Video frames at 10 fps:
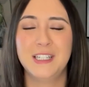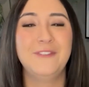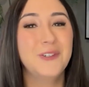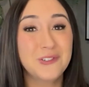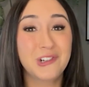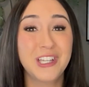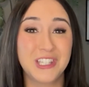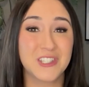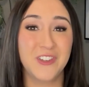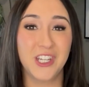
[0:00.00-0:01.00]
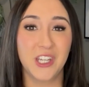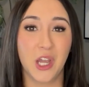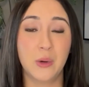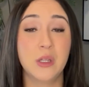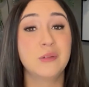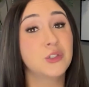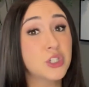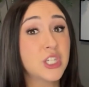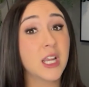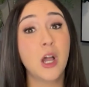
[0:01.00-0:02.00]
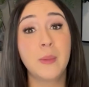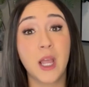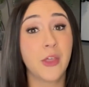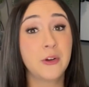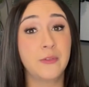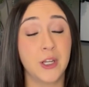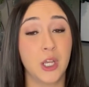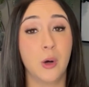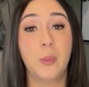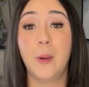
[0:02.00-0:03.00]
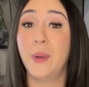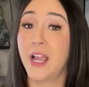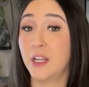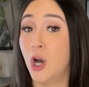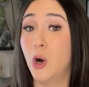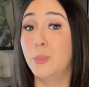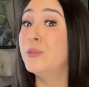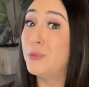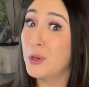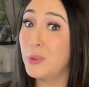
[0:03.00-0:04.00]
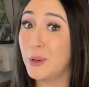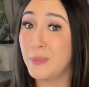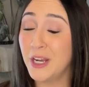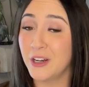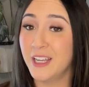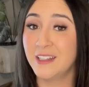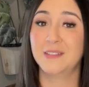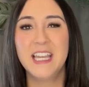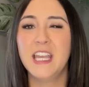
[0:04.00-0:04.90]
If you enjoyed this video, you should check out my other video about buying a home before you are married.